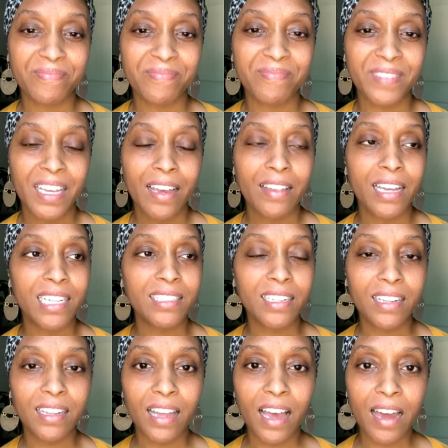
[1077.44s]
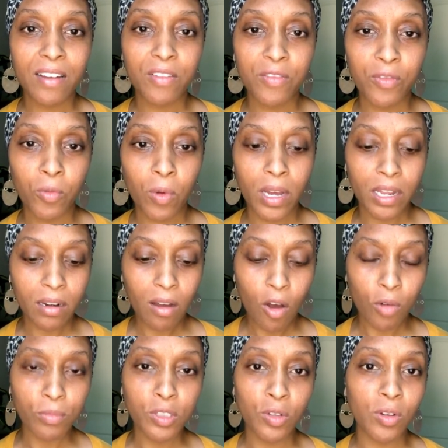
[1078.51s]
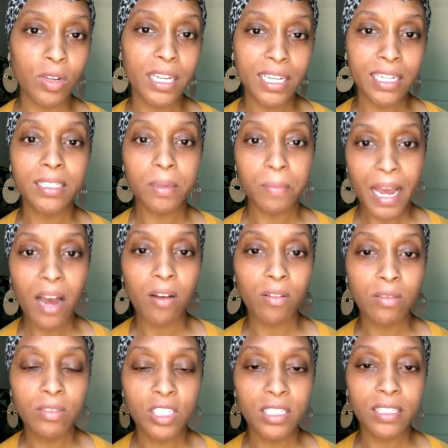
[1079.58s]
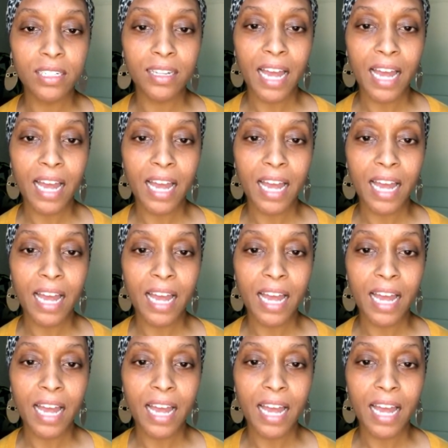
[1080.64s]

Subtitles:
That's a lot of what homeschooling is about, just the